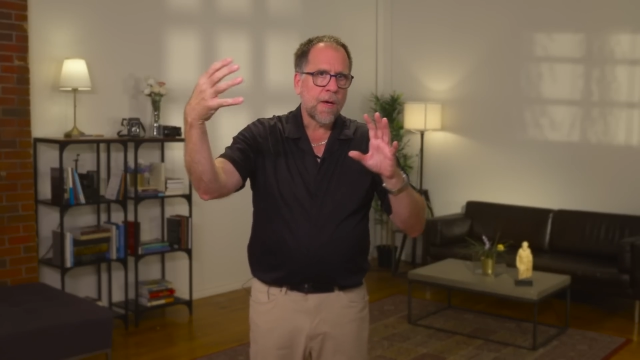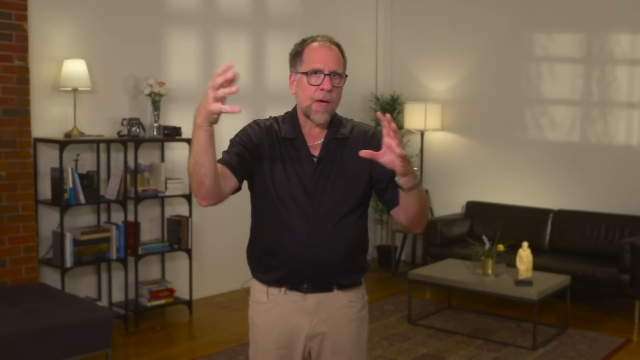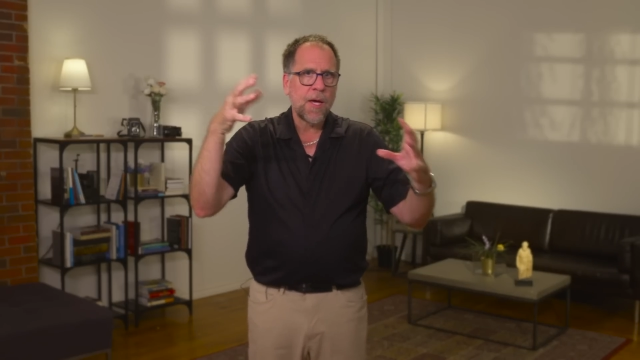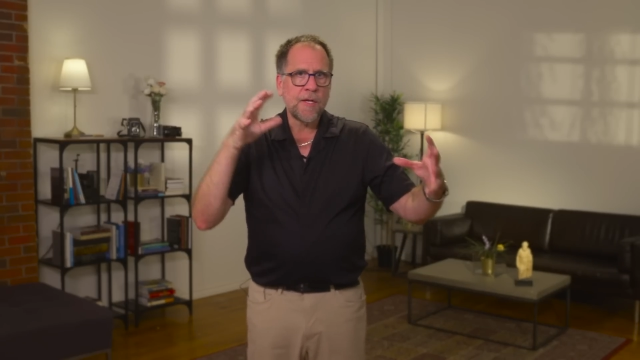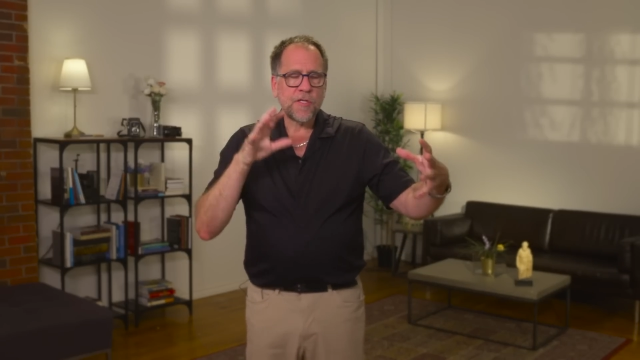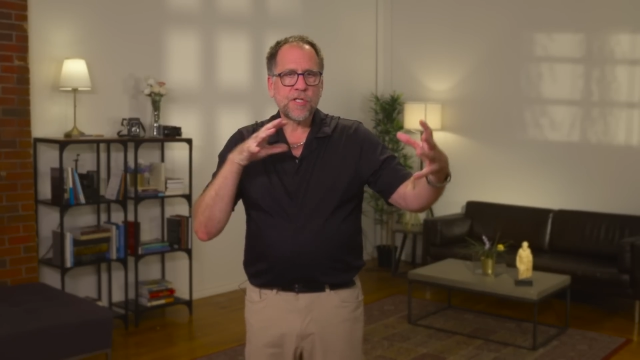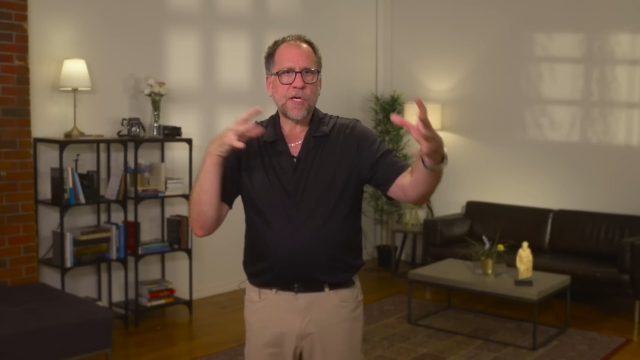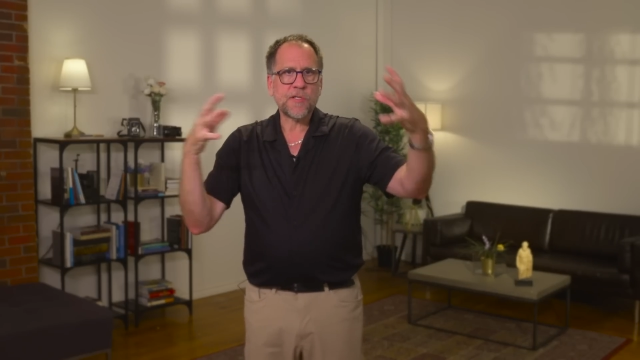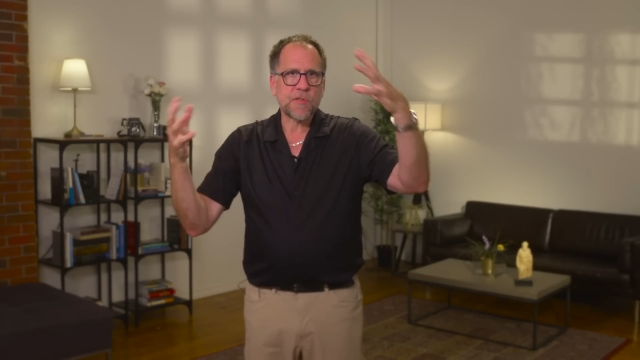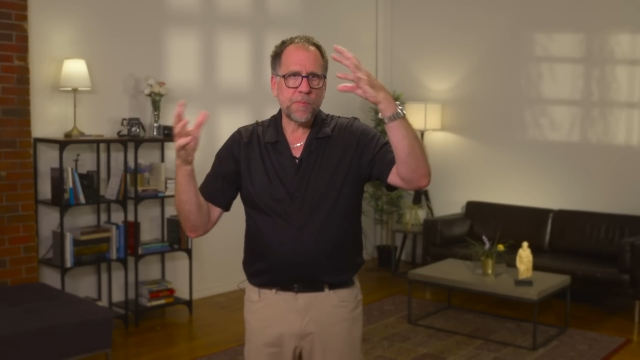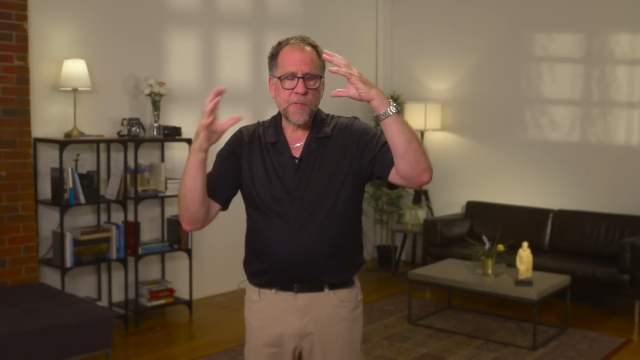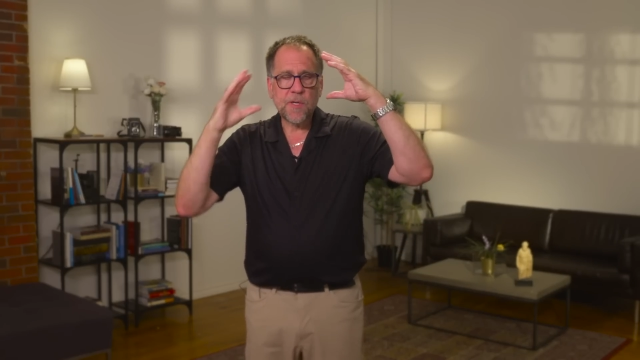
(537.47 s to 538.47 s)
and
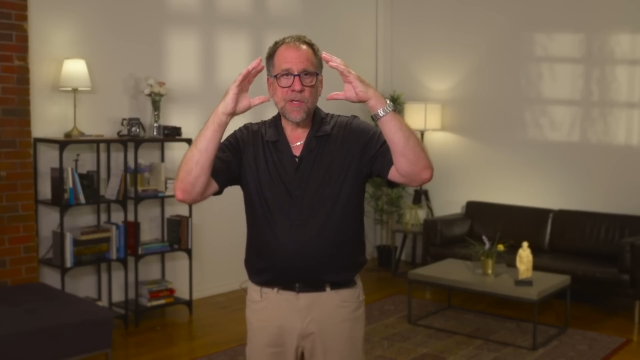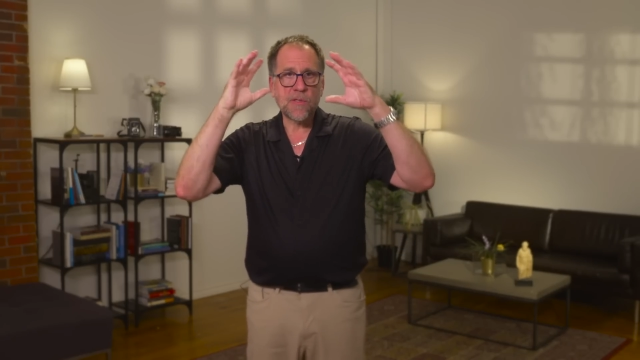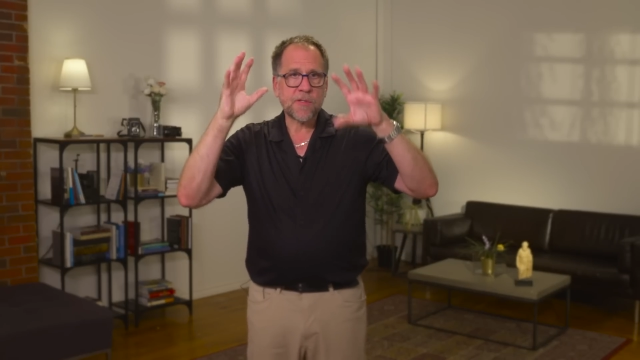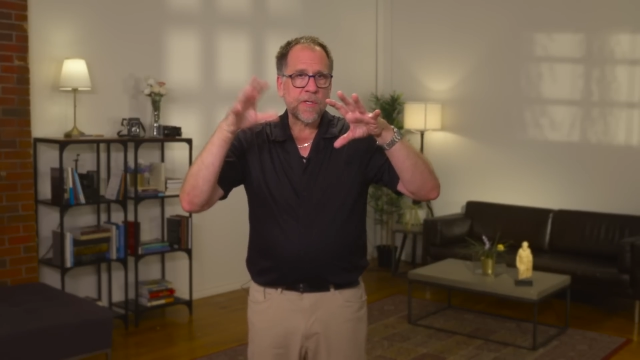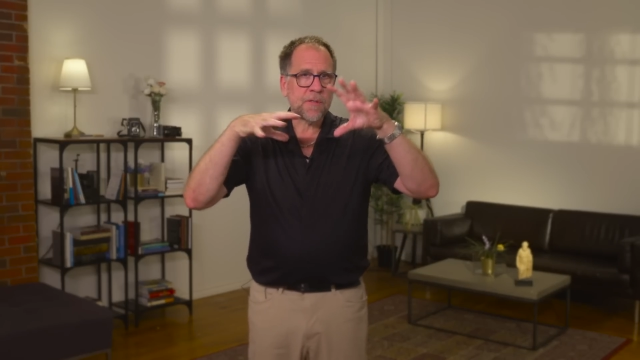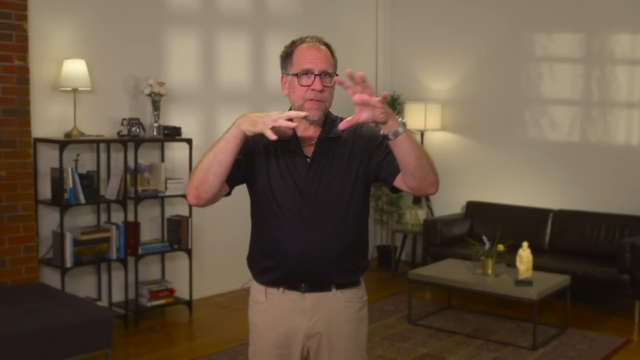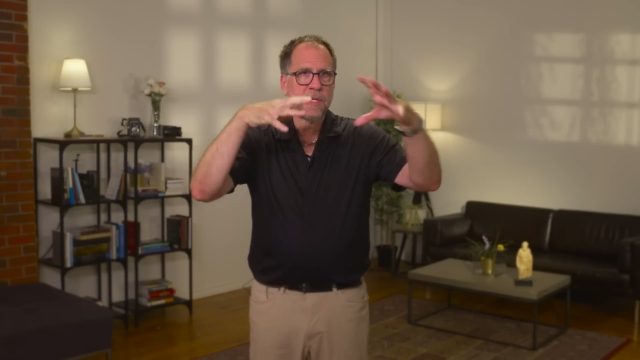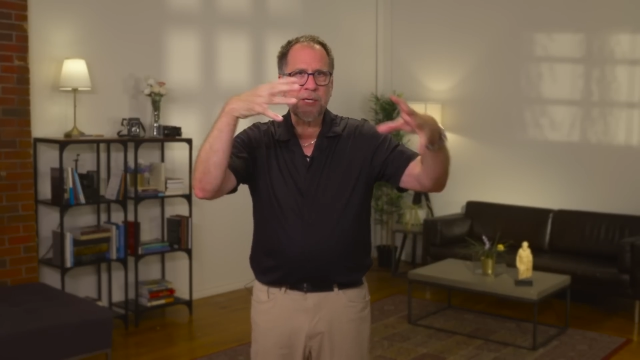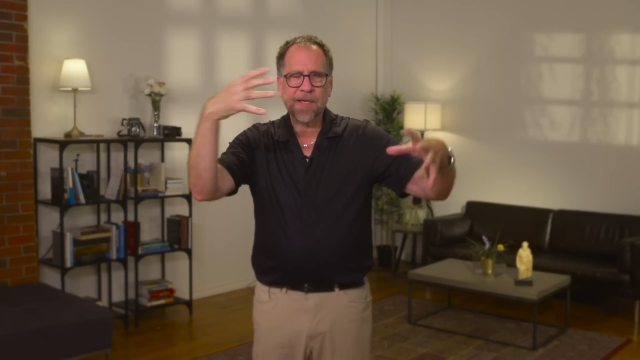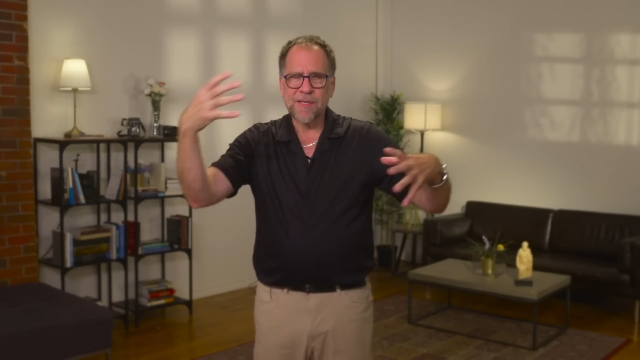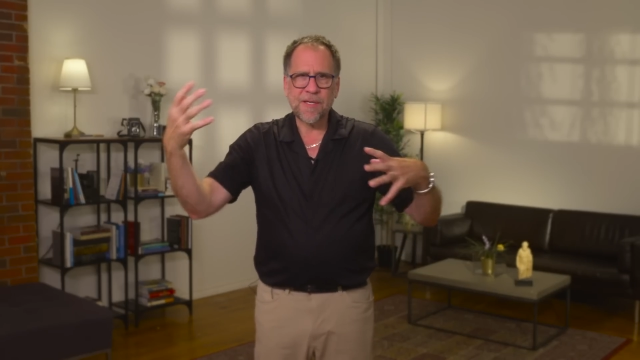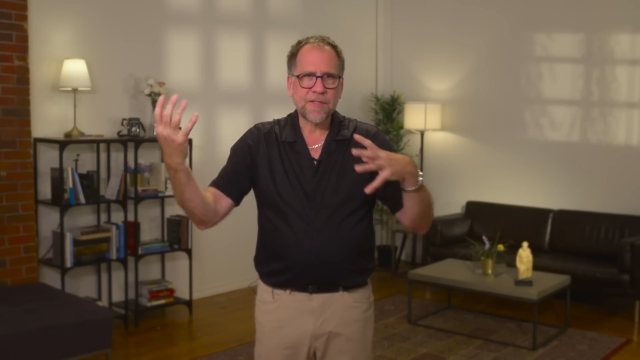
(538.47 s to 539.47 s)
adjustments, and it